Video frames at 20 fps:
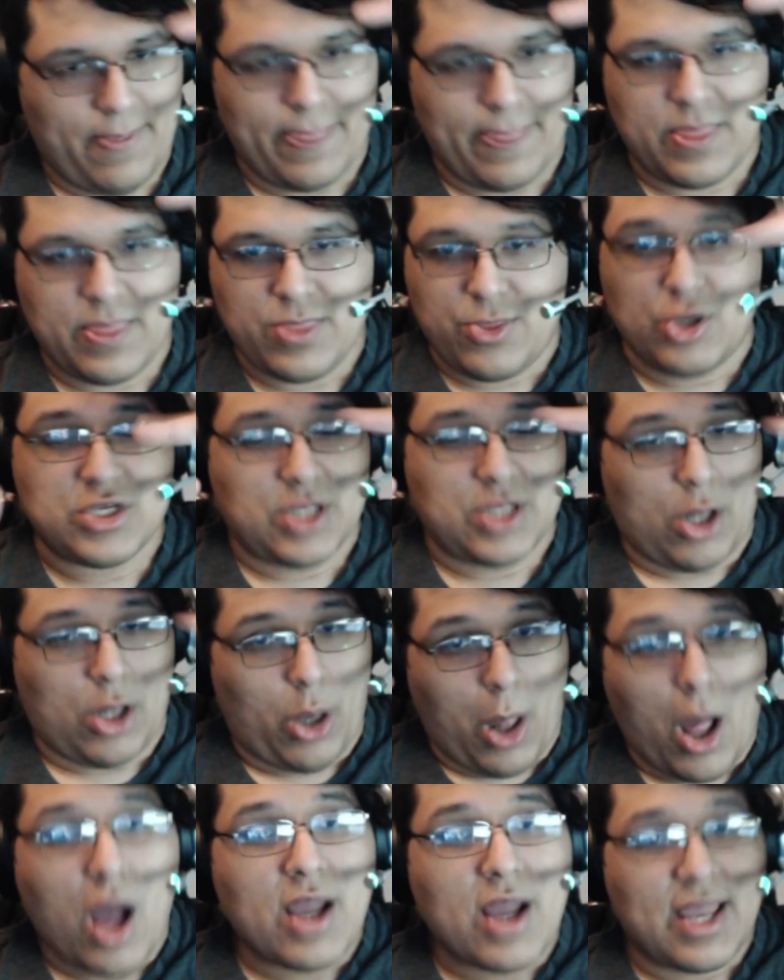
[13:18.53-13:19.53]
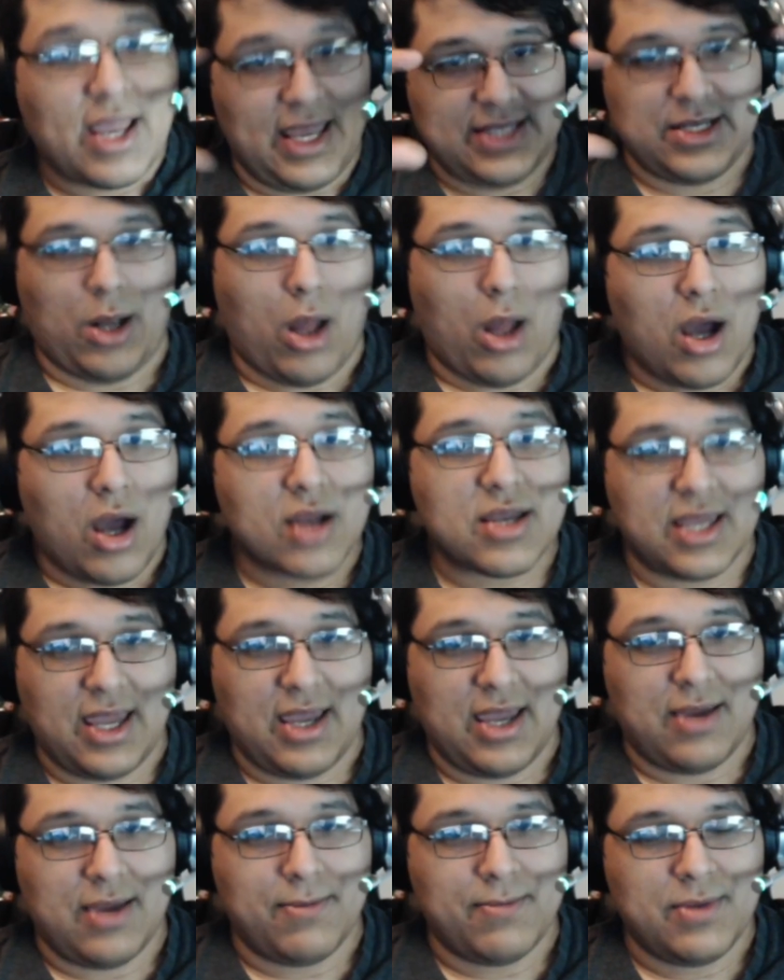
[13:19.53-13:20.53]
there's long it's a long
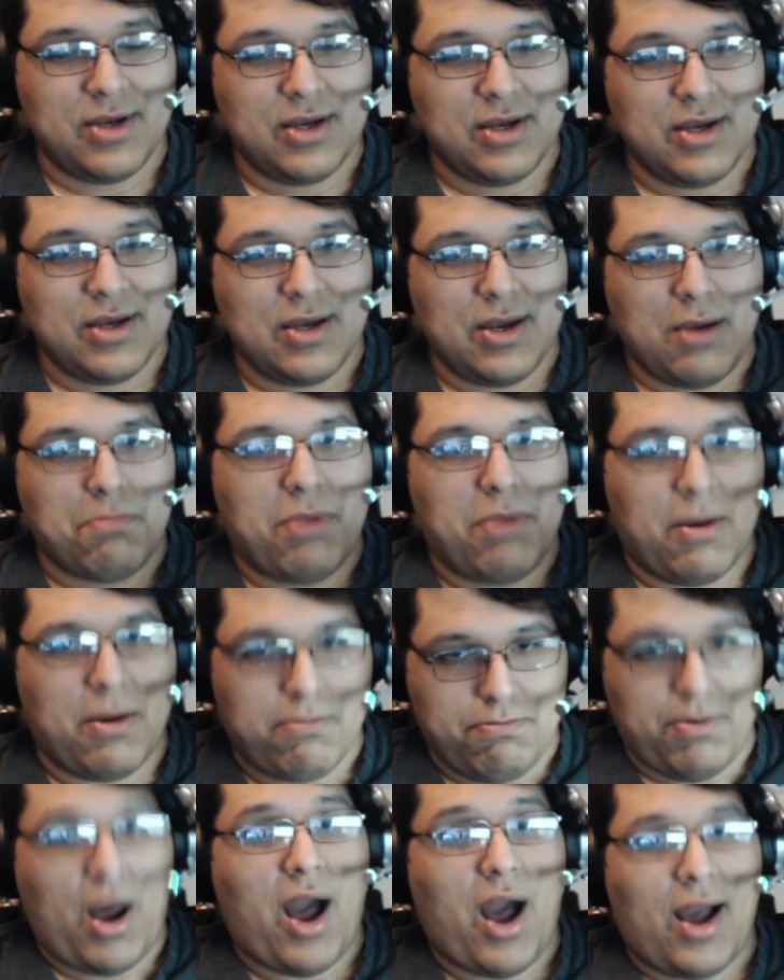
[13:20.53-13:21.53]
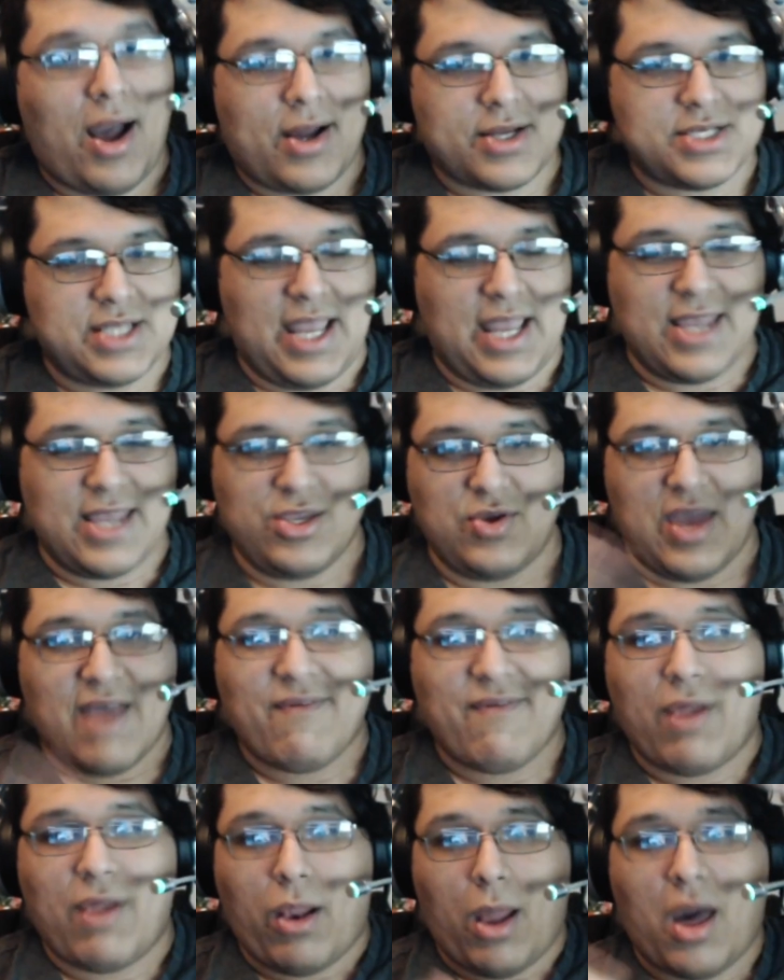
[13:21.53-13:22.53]
game but box and you have
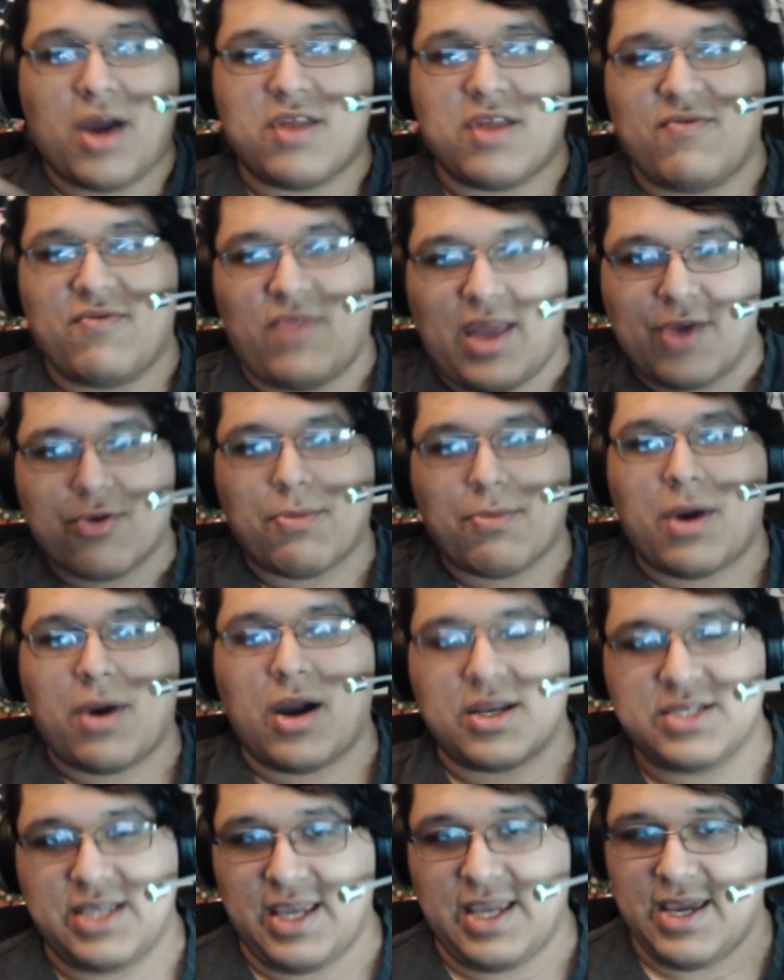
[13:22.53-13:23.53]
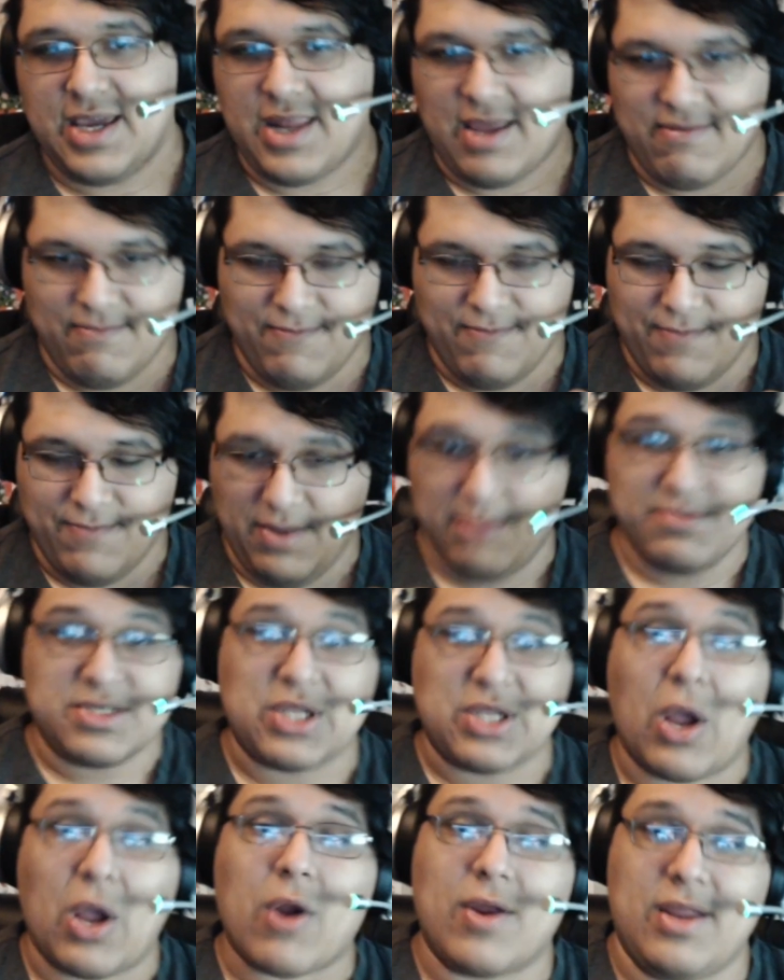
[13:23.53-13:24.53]
a lot of letterboxing and I'm
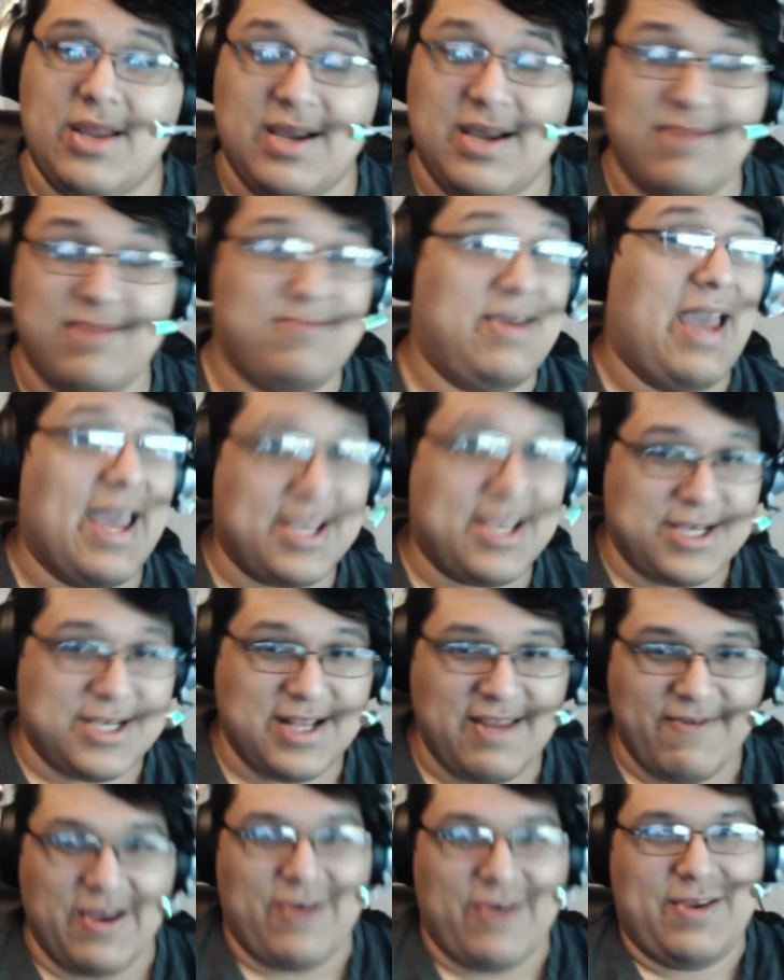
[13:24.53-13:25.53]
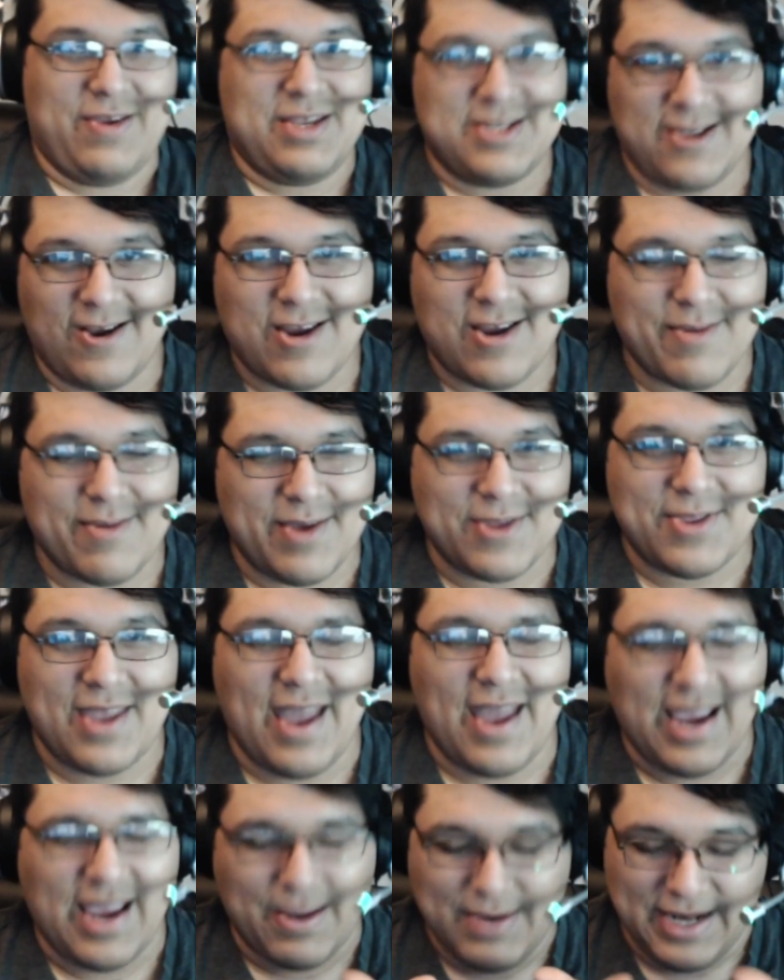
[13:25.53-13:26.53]
sorry. I'm actually very sorry about that.
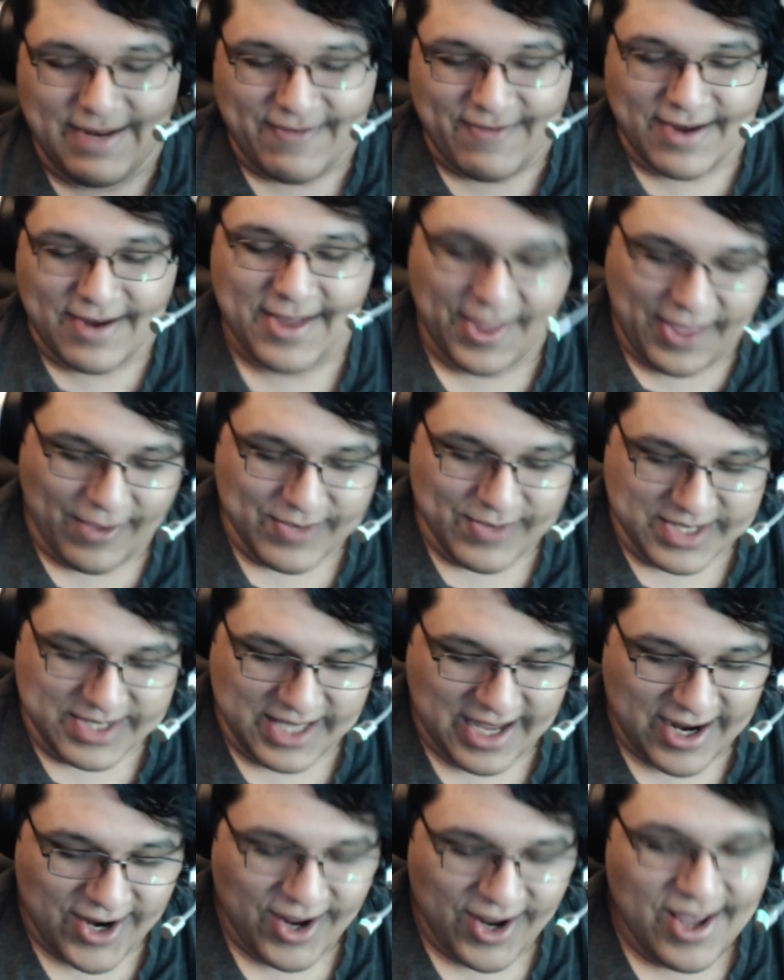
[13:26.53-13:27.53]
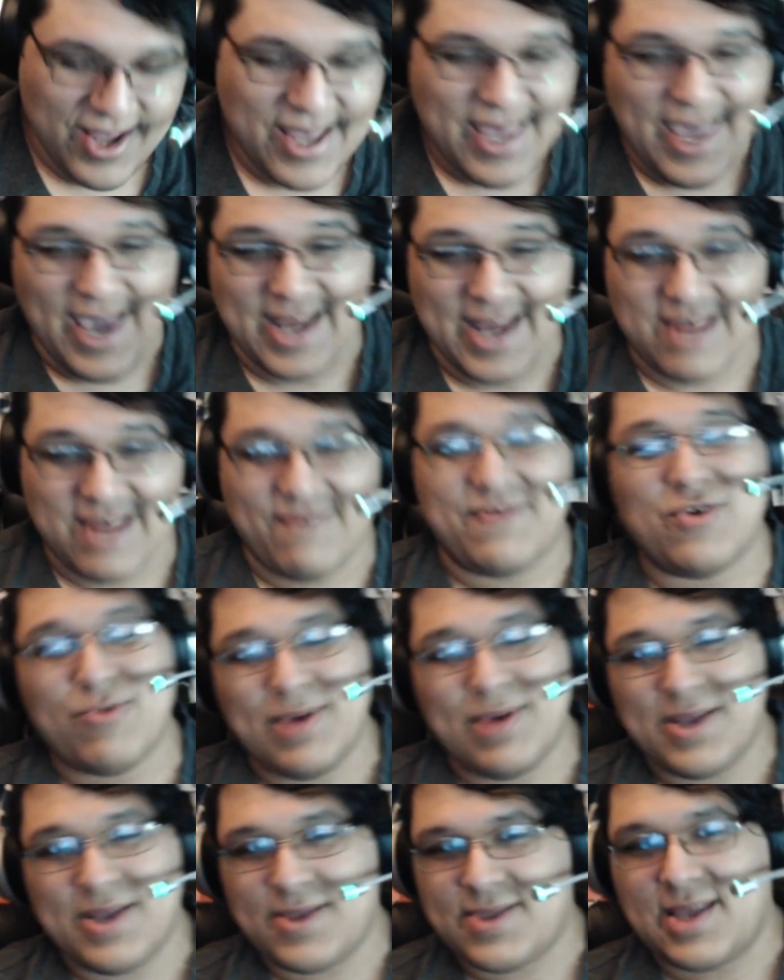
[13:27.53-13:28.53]
I completely forgot that was there and I feel
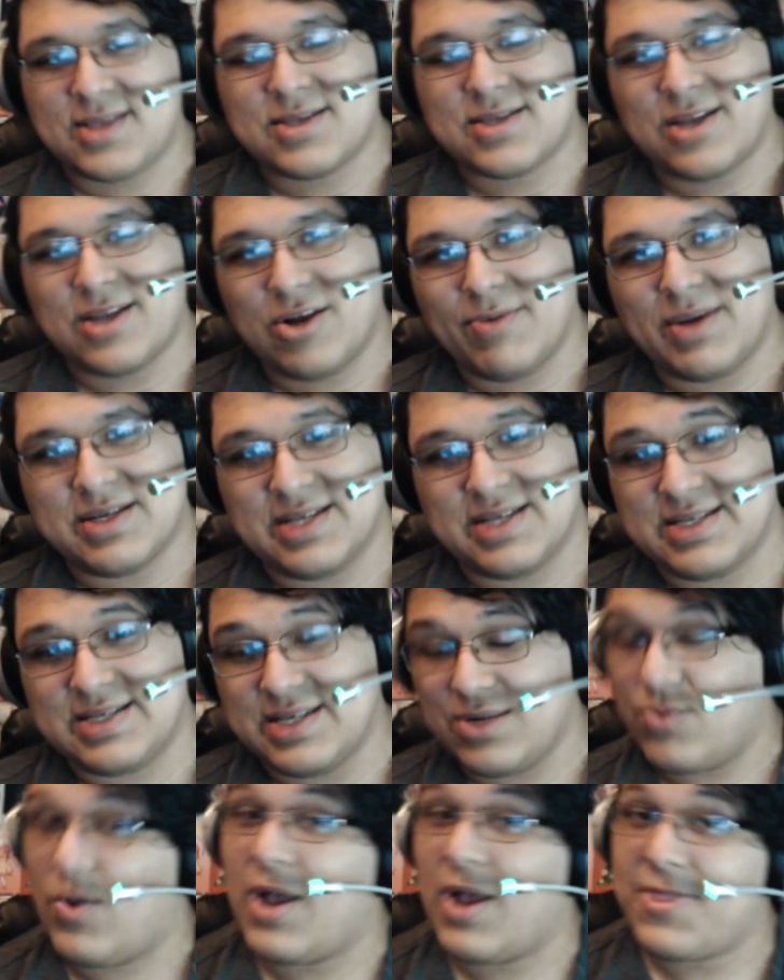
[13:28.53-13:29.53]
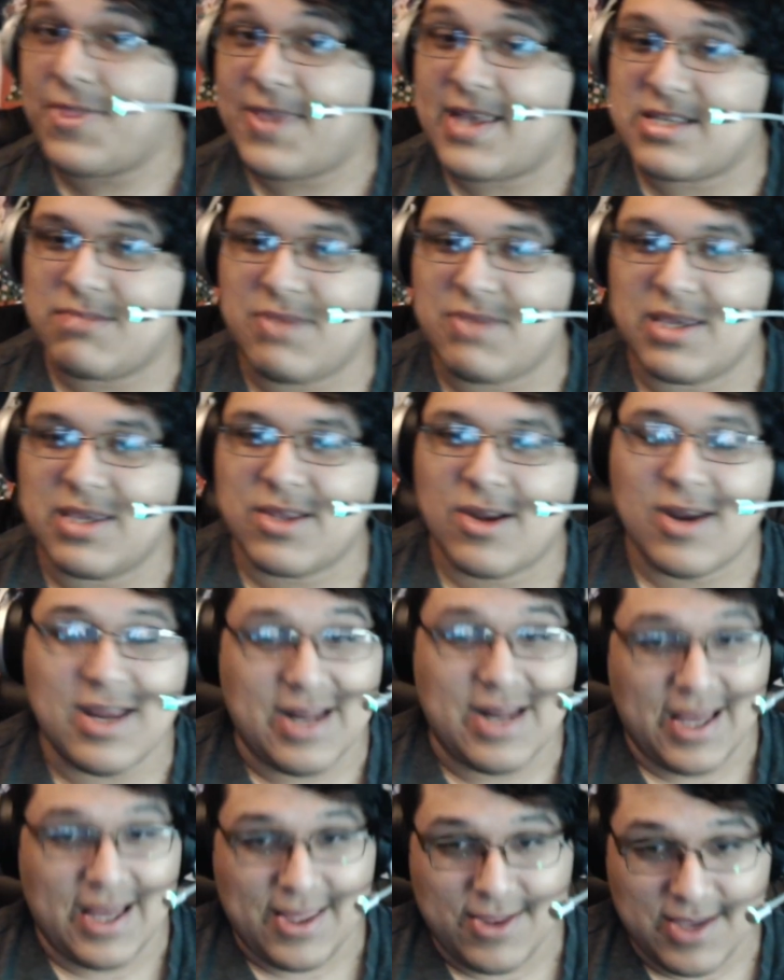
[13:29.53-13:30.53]
bad that that's there because I didn't want that to be there and
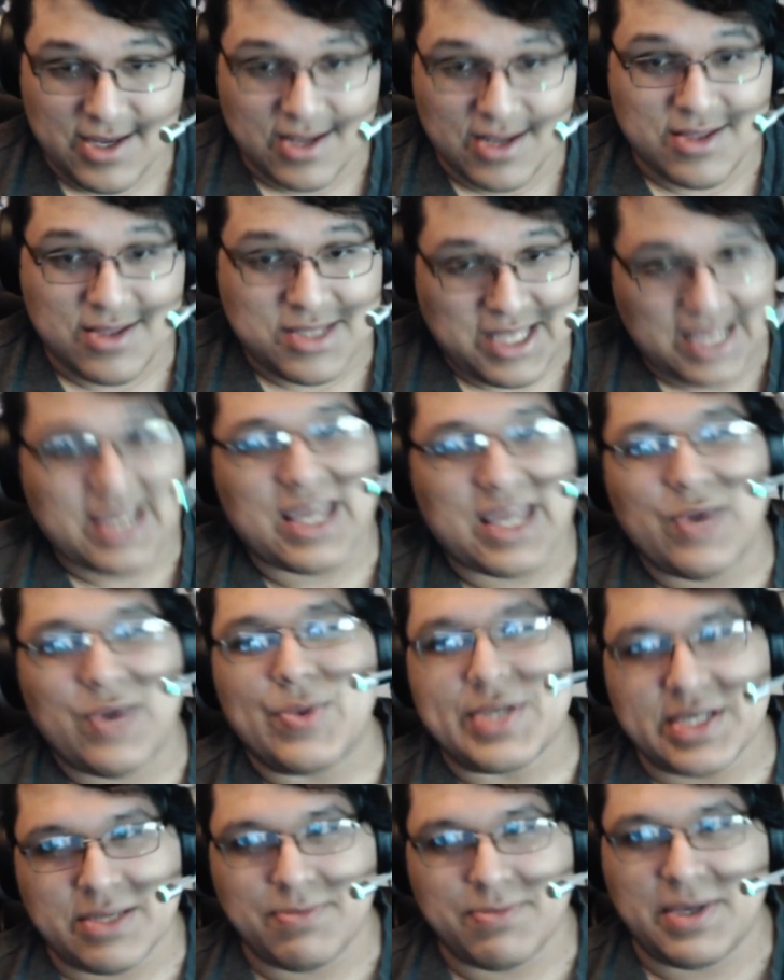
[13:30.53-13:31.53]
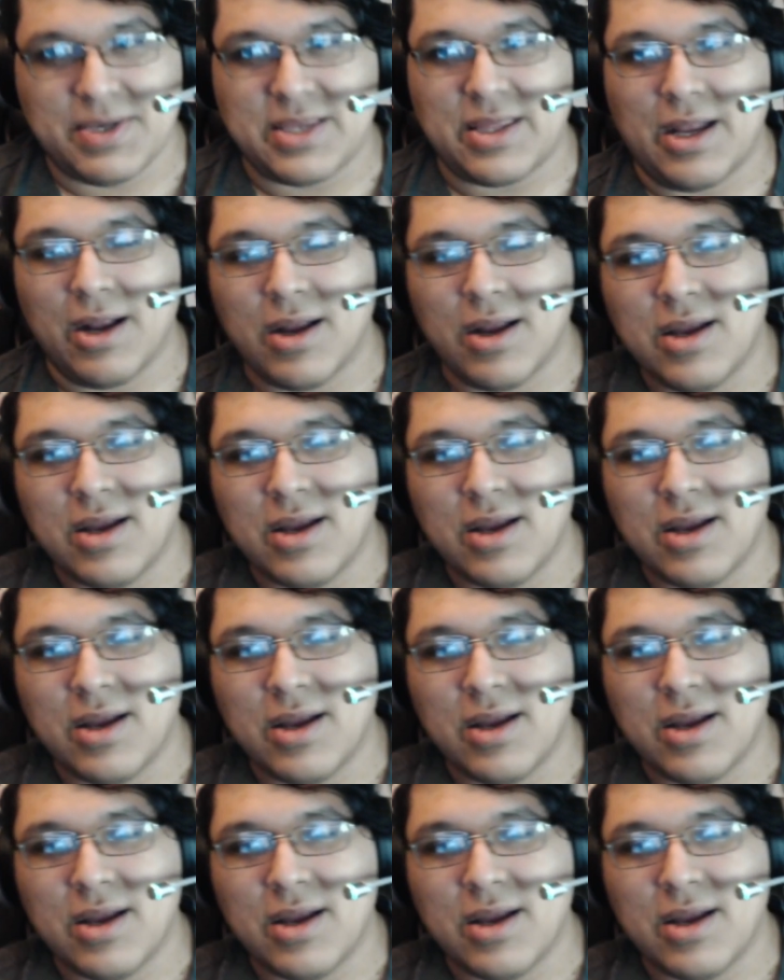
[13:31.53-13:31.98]
I didn't think it was going to be there.